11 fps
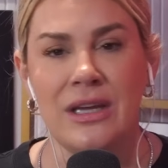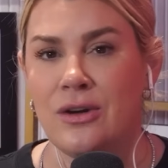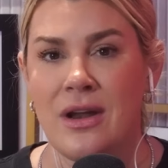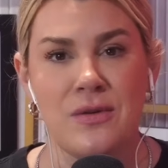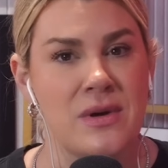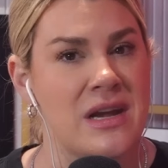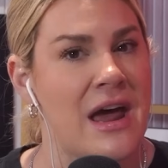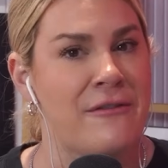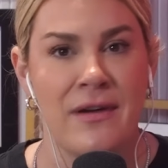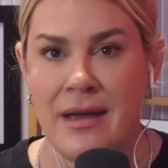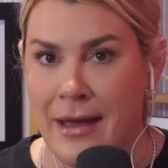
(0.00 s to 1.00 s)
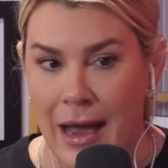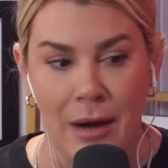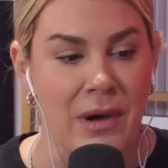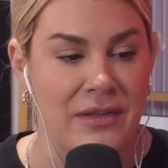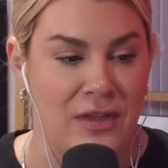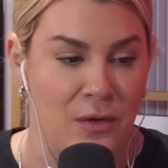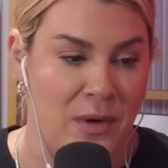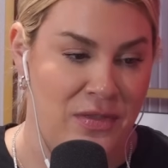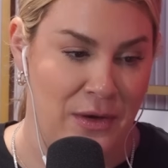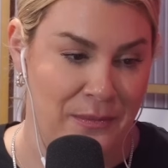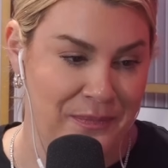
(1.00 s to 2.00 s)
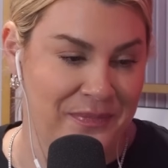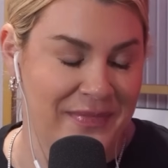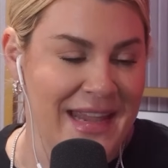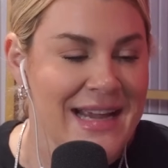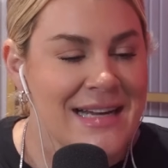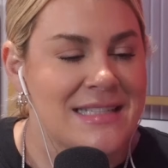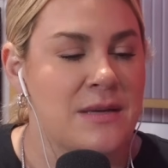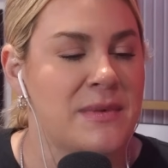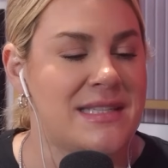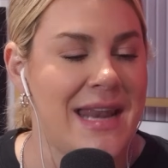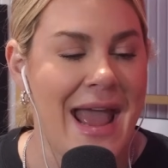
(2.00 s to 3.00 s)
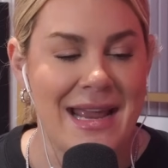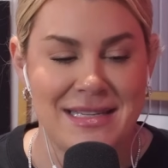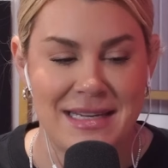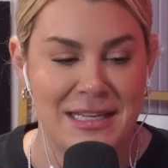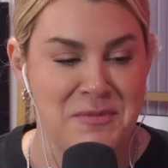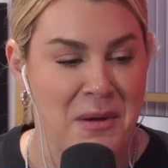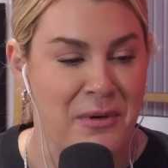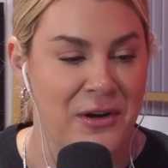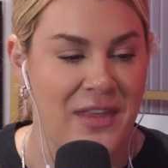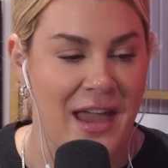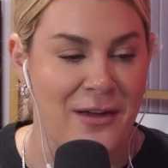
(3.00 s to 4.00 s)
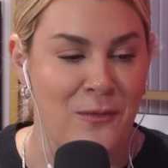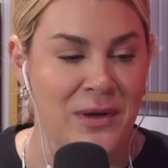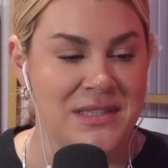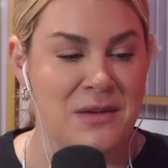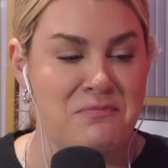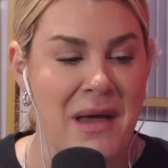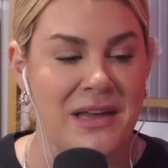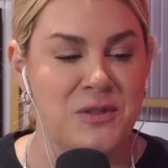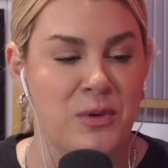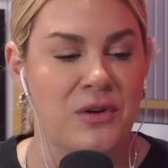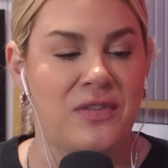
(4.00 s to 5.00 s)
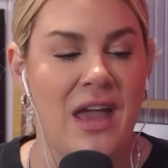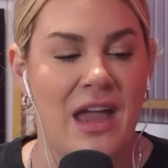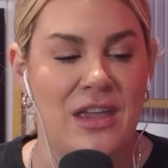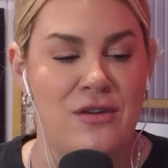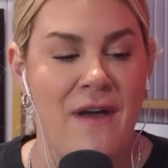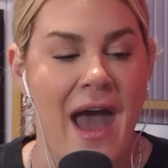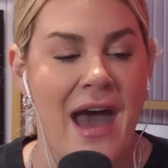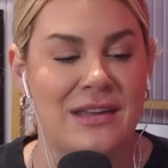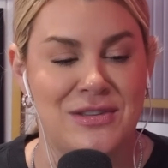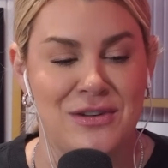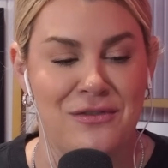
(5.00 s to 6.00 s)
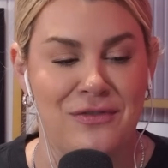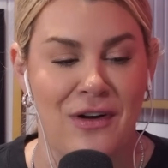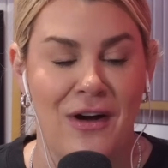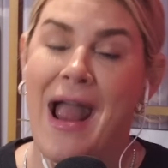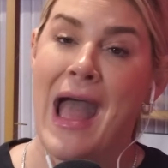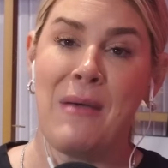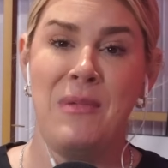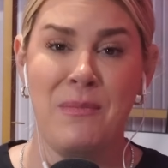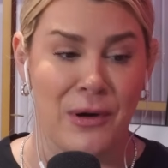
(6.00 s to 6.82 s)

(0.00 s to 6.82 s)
like you're not doing enough, I'm right there with you. Somebody said, hey, today's my birthday. What's the best birthday you've had so far? Happy